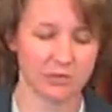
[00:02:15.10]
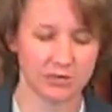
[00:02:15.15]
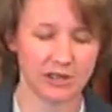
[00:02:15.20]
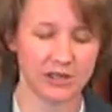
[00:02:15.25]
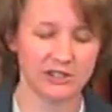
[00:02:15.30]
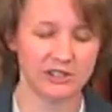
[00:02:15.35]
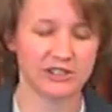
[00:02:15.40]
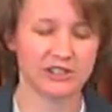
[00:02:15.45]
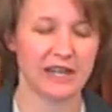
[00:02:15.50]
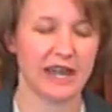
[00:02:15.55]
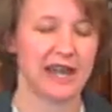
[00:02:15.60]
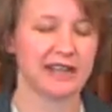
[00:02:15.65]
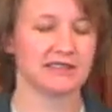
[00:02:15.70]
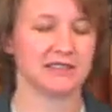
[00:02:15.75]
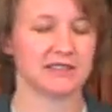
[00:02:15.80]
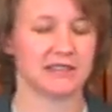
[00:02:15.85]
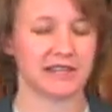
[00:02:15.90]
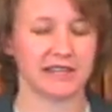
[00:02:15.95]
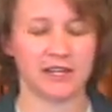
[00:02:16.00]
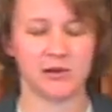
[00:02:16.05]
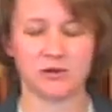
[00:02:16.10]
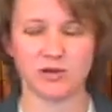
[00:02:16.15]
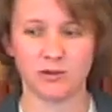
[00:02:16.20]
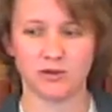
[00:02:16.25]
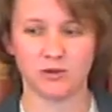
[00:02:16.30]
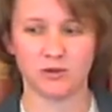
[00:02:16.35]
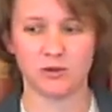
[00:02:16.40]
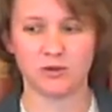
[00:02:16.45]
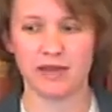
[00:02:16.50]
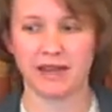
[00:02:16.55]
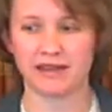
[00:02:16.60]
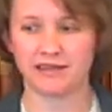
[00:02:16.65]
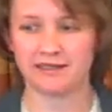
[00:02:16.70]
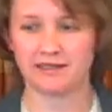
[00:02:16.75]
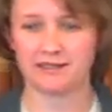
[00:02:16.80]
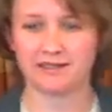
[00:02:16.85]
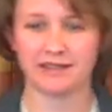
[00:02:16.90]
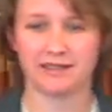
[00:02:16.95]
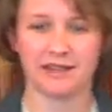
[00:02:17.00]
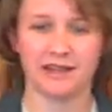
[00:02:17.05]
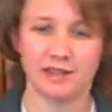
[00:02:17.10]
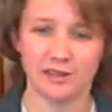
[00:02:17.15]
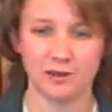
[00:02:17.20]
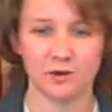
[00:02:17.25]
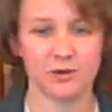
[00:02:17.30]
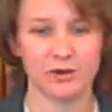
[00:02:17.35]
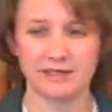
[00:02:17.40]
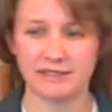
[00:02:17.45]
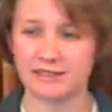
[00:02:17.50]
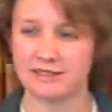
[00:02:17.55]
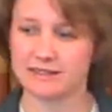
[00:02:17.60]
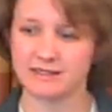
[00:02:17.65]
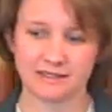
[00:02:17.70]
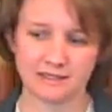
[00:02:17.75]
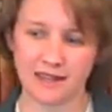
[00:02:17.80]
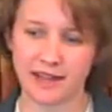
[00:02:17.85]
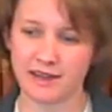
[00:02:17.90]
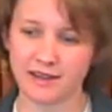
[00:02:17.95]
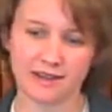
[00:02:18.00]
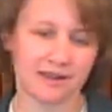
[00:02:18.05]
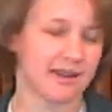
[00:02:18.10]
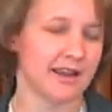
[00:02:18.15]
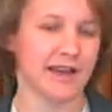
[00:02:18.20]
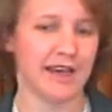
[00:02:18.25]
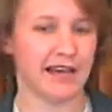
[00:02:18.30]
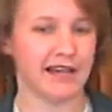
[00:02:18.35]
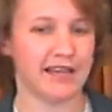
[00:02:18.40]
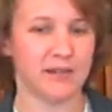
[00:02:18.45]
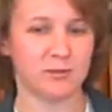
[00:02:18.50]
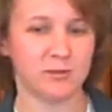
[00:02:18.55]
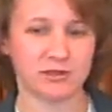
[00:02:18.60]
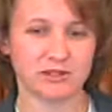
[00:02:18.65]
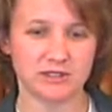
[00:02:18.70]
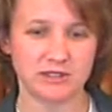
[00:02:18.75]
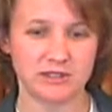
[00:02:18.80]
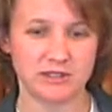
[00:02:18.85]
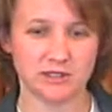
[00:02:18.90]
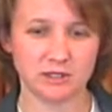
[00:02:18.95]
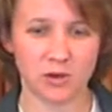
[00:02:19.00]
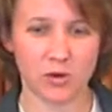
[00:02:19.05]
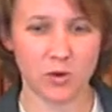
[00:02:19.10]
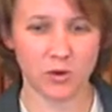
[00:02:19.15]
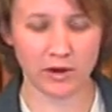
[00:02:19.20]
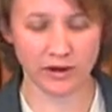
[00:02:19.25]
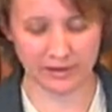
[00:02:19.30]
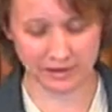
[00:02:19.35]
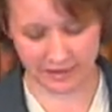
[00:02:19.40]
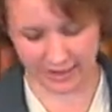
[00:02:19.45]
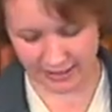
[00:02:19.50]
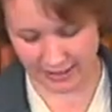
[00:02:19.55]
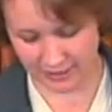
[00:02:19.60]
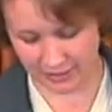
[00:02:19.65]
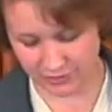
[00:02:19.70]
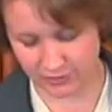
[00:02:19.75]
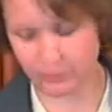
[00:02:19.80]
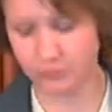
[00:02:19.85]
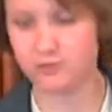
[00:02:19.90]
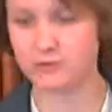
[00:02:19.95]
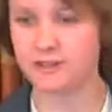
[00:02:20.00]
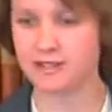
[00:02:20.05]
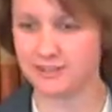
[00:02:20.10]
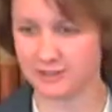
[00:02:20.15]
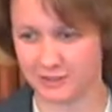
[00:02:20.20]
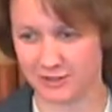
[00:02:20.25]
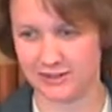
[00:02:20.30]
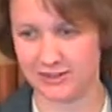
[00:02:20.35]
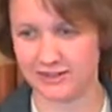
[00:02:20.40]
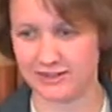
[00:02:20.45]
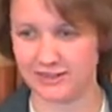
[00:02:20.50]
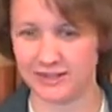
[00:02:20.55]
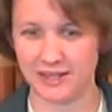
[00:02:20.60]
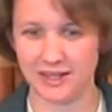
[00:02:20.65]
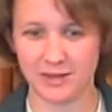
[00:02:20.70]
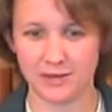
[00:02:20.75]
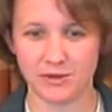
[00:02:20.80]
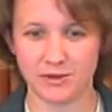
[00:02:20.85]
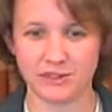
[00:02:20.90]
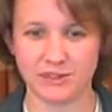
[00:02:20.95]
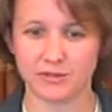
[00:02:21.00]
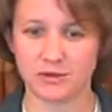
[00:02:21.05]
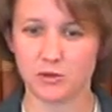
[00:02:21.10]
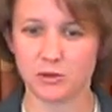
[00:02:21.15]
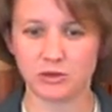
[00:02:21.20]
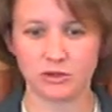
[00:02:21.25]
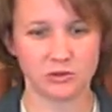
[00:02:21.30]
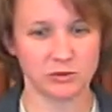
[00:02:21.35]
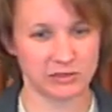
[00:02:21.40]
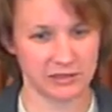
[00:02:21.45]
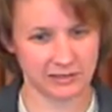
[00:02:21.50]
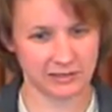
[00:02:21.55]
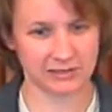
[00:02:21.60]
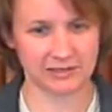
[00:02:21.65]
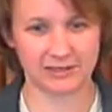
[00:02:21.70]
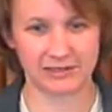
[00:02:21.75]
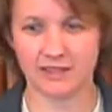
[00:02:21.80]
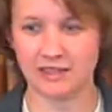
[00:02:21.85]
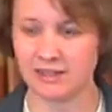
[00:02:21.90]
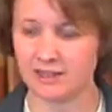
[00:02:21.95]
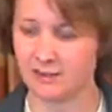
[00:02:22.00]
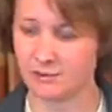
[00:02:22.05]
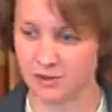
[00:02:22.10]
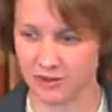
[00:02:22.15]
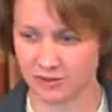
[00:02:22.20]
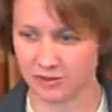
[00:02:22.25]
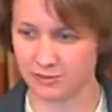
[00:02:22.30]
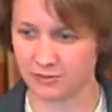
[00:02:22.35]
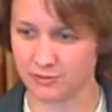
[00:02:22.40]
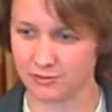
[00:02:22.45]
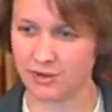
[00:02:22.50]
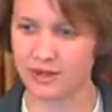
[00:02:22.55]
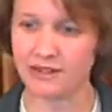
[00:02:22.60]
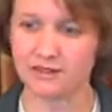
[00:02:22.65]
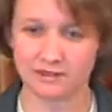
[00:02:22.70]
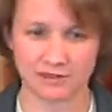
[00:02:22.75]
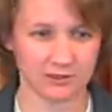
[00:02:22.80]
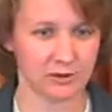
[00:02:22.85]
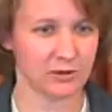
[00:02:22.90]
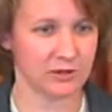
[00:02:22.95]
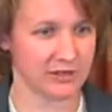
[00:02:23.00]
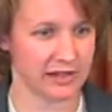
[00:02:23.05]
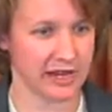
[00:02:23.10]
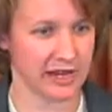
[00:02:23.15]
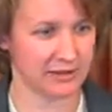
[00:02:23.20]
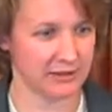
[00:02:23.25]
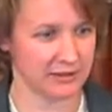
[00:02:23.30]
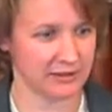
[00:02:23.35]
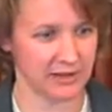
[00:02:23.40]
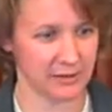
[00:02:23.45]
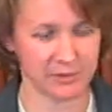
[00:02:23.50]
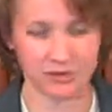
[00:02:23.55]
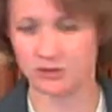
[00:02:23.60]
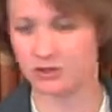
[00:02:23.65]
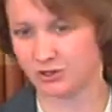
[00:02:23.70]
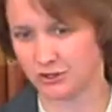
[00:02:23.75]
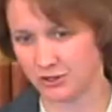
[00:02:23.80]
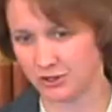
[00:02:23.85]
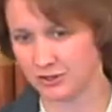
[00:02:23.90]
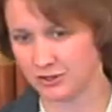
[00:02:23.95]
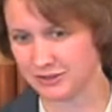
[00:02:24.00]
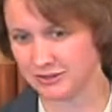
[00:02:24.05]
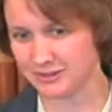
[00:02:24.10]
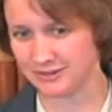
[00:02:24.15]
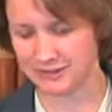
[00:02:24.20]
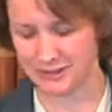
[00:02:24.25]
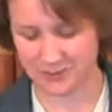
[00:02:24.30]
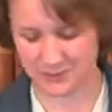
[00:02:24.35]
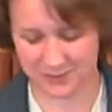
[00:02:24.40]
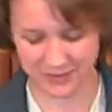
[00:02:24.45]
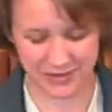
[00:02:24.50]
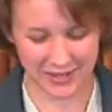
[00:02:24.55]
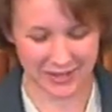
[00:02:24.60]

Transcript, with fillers: legend has it that he went up to a man and said, Hello, I need a snack. And he presented a coin that had his own face on it because of course Louis XVI, monarch of France, is going to have his image on the currency.